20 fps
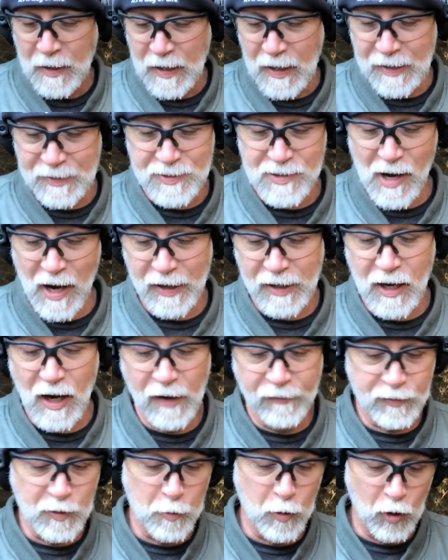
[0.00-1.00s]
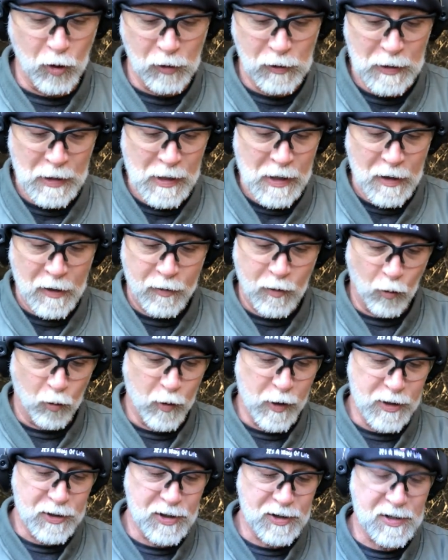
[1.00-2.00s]
It's not comfortable. The
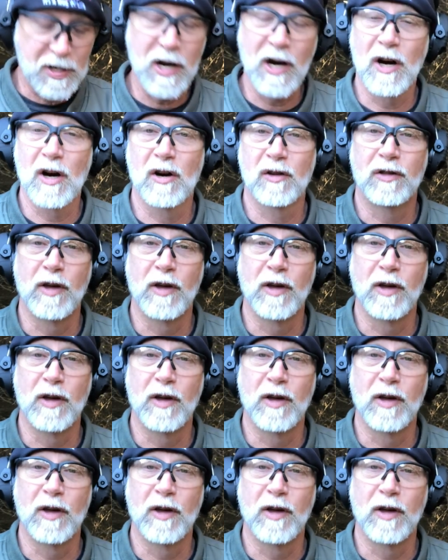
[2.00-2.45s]
ridges here,